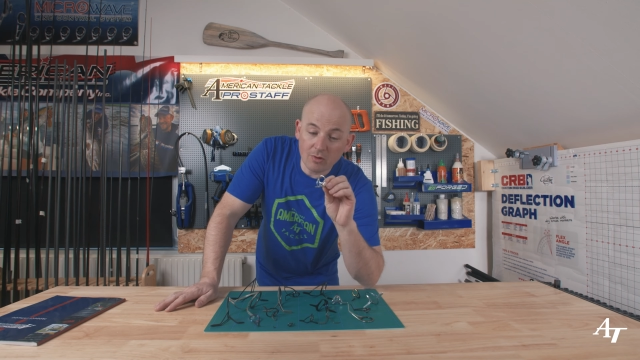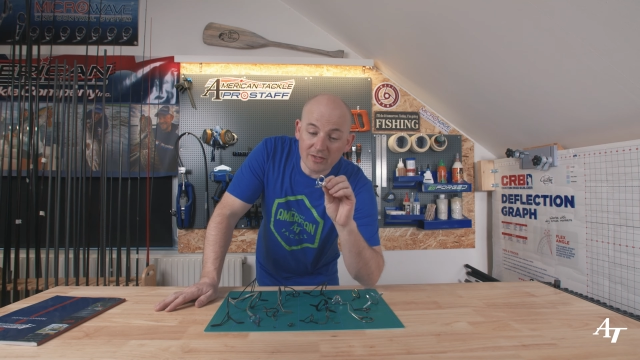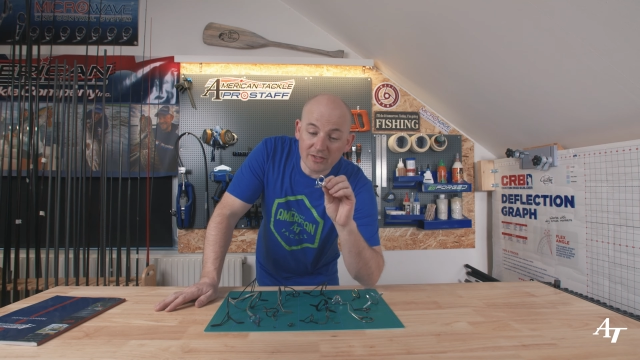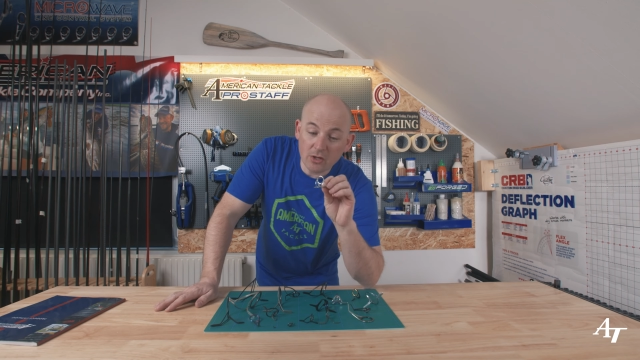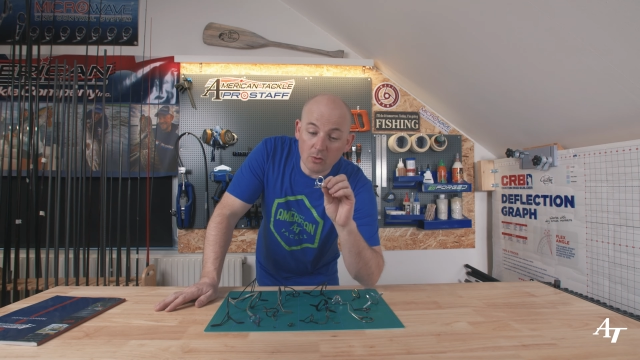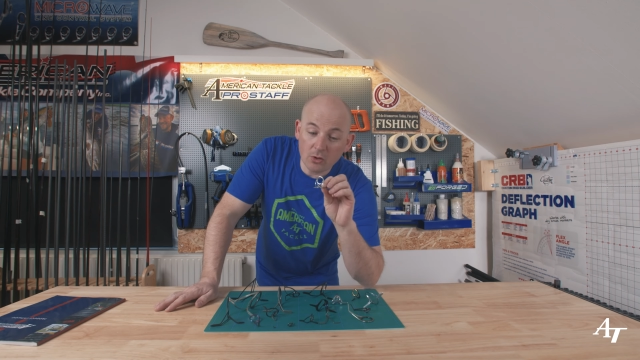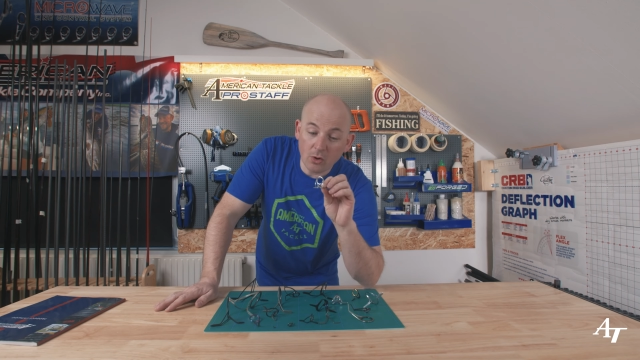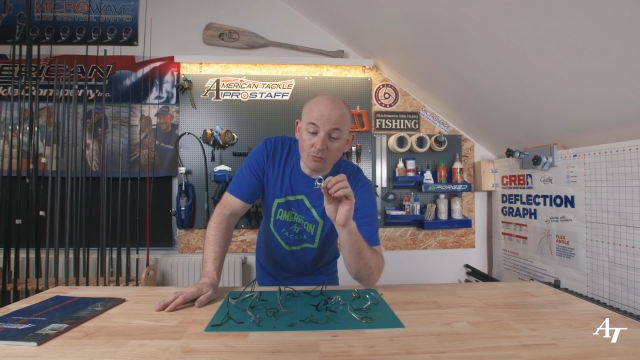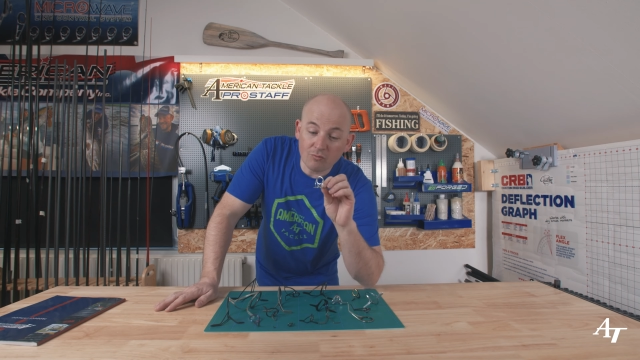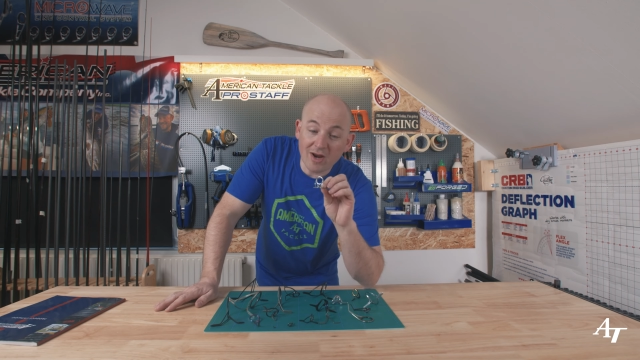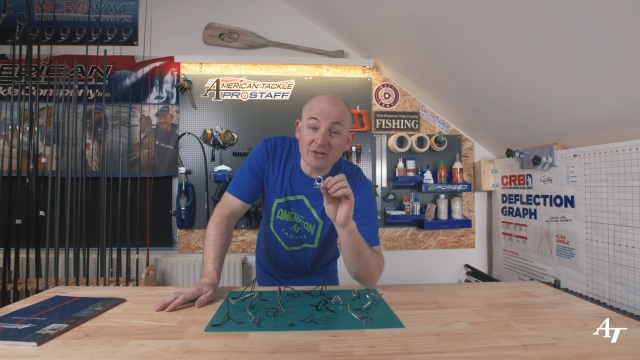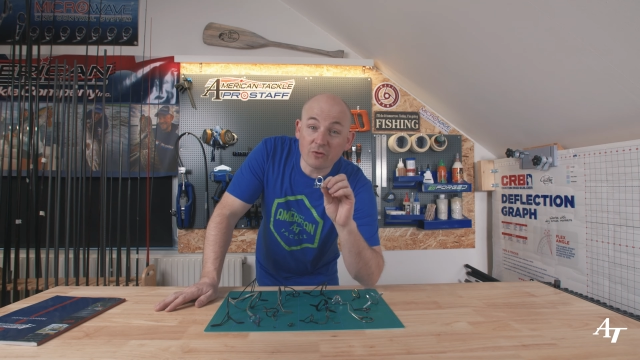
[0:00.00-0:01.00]
and I know a lot of
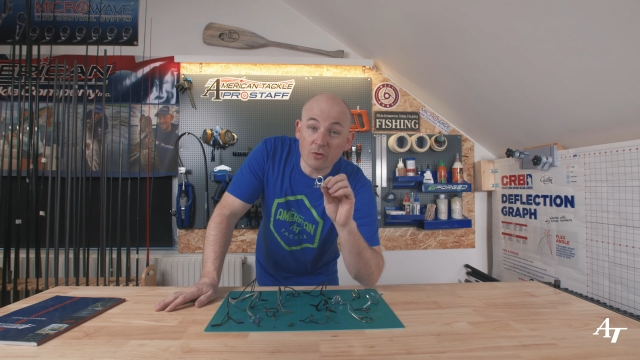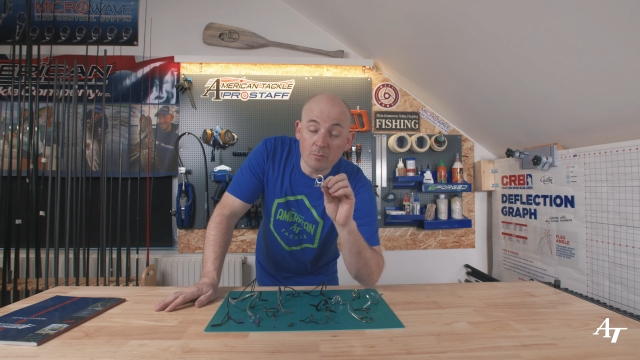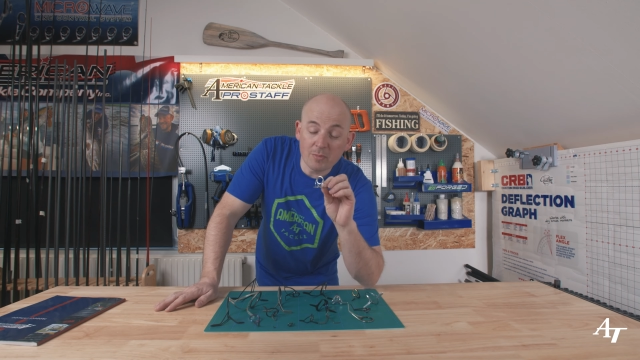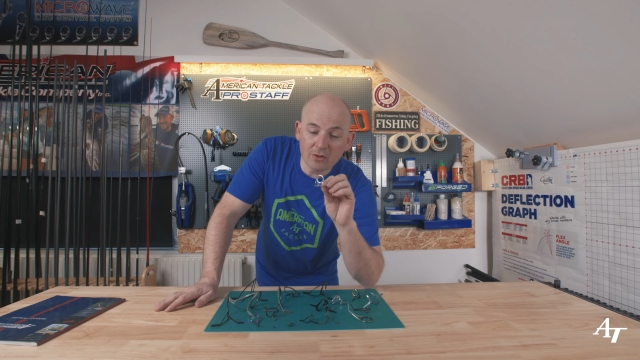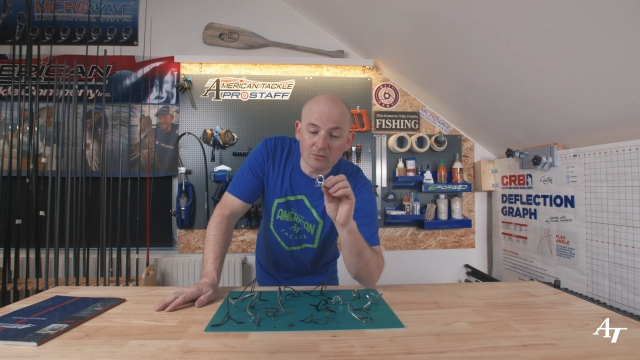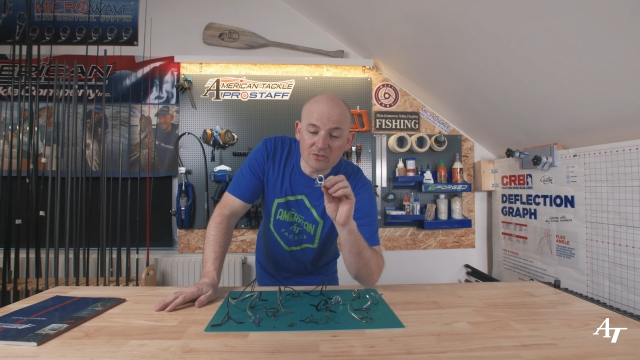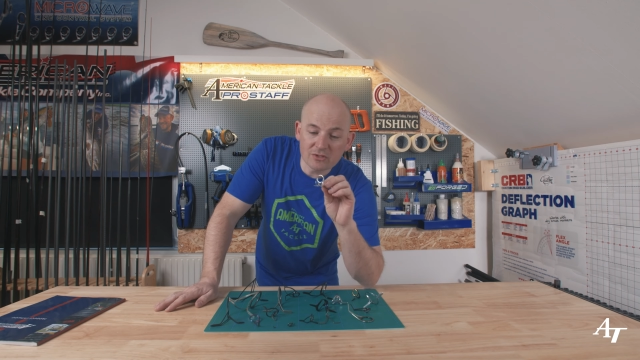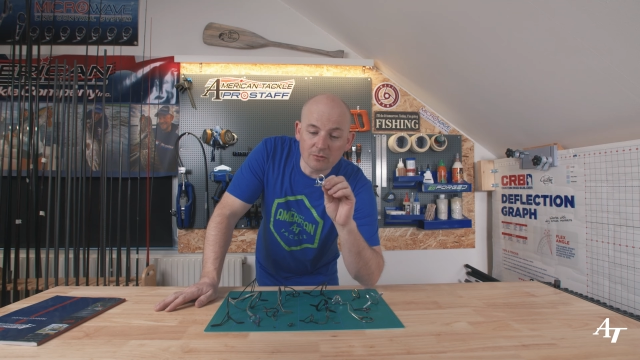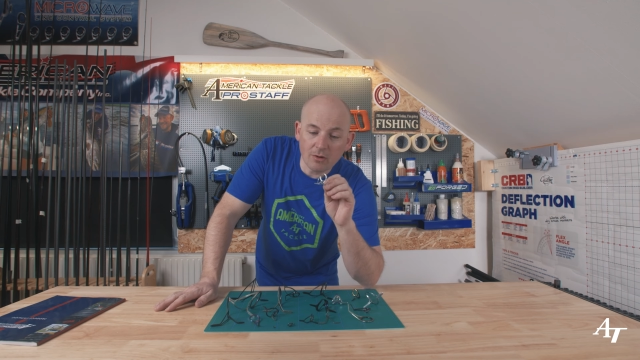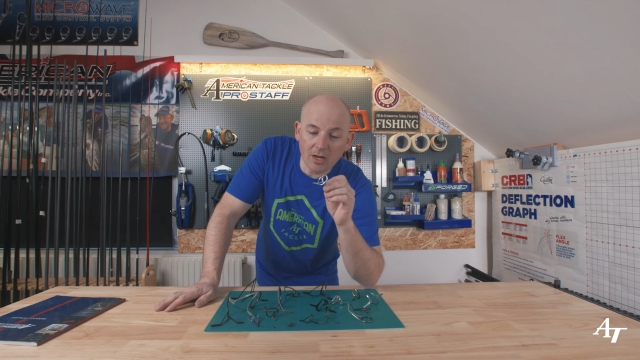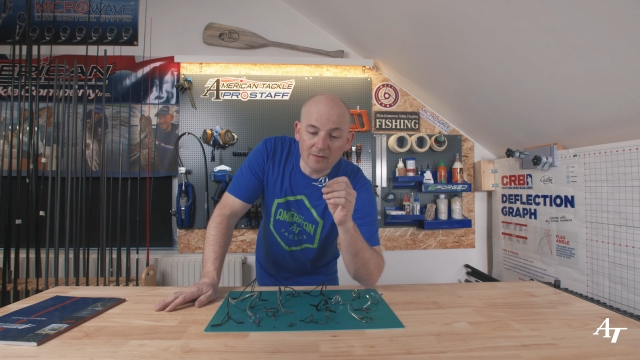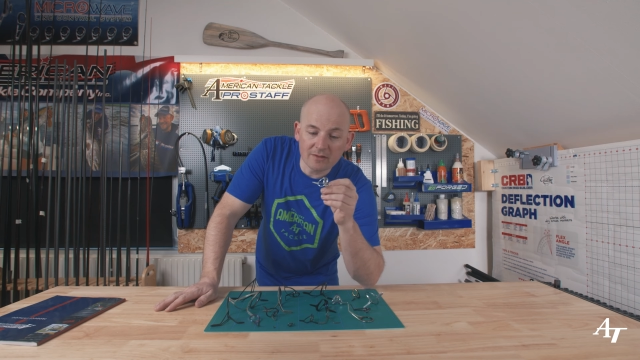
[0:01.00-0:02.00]
retro builds do
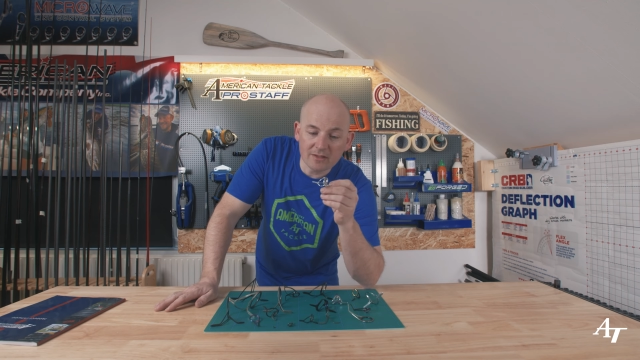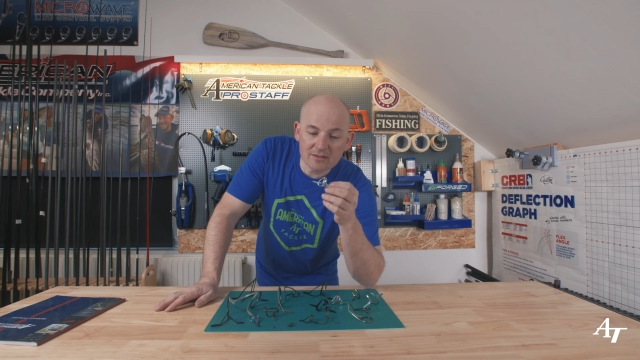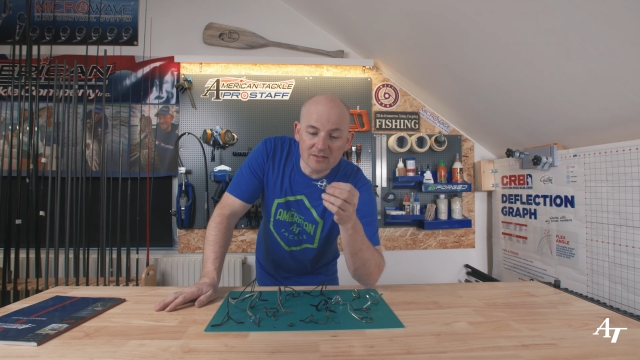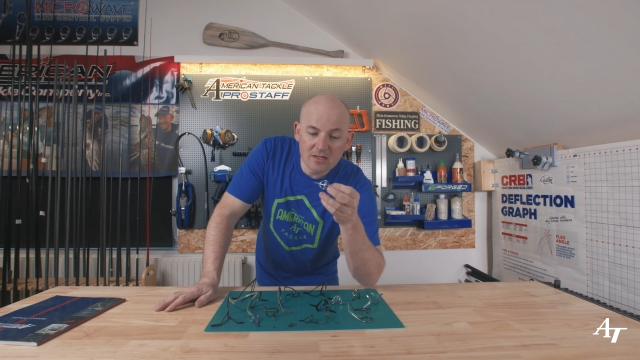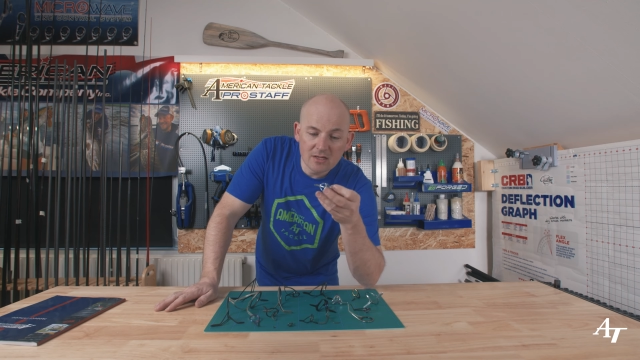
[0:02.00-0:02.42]
like these.